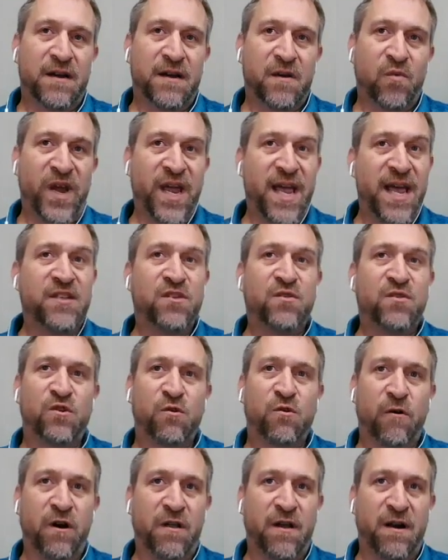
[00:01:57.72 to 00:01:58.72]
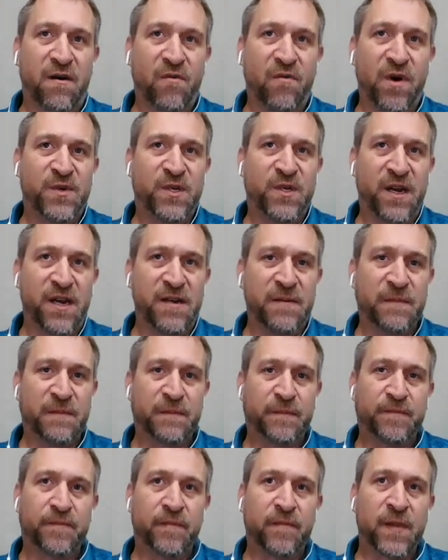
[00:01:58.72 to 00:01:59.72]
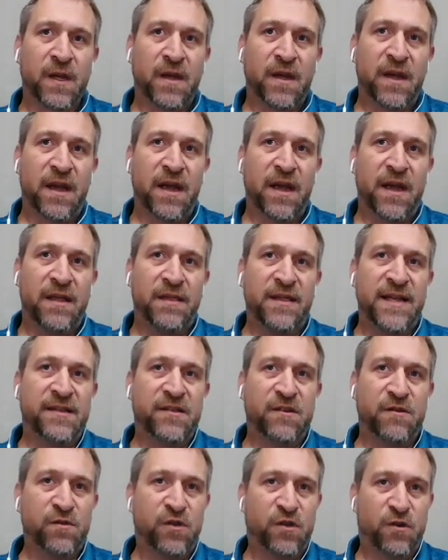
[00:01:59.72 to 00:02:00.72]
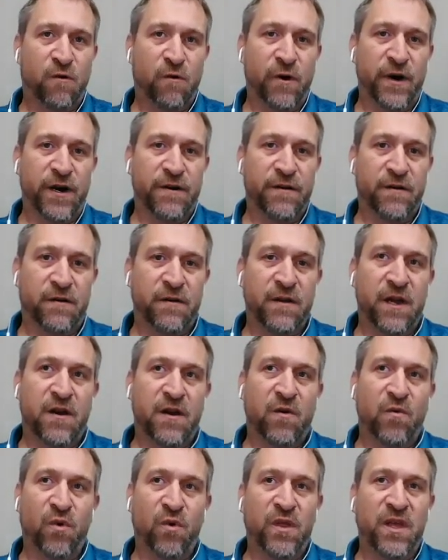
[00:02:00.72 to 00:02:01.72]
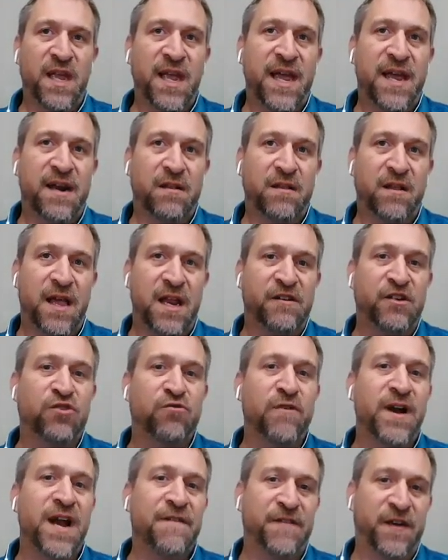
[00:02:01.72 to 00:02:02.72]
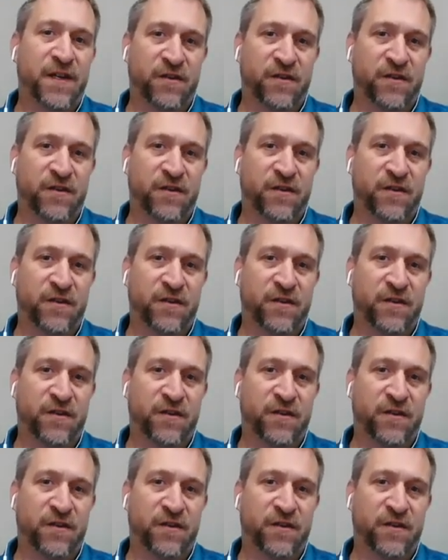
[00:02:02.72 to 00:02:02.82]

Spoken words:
we had a tutorial on our website, and that tutorial really had a lot of traffic